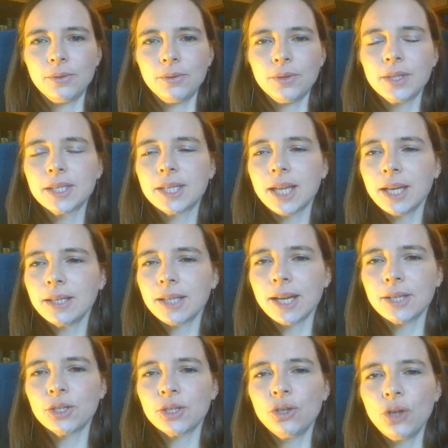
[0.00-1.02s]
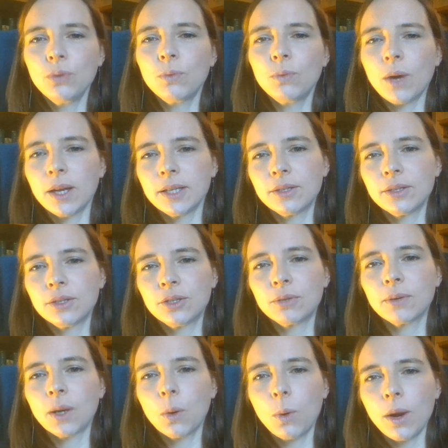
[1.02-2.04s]
The state has no right to
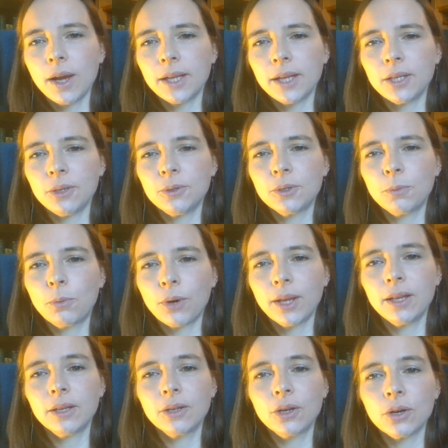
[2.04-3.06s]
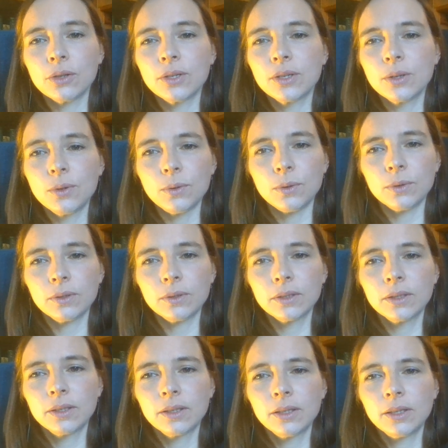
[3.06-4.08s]
require you to break God's law.
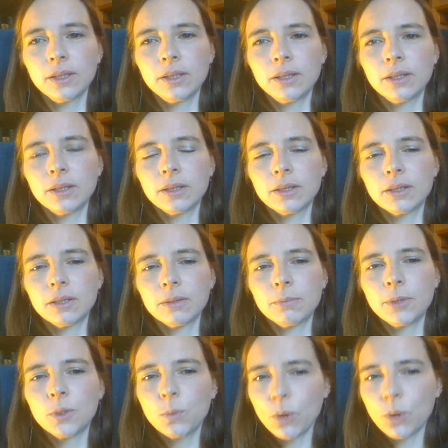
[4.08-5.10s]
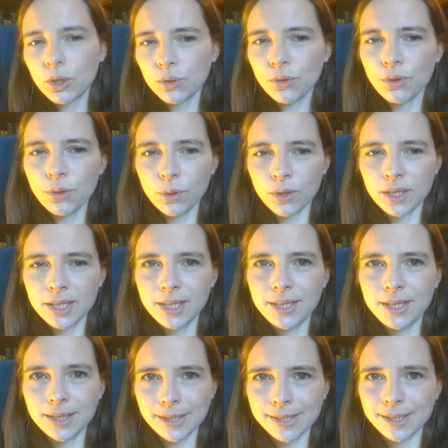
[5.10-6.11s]
But what
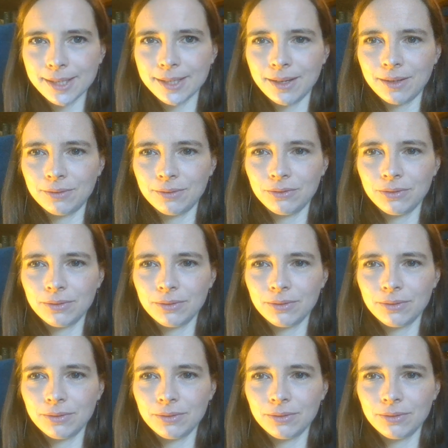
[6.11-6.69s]
authority does it have?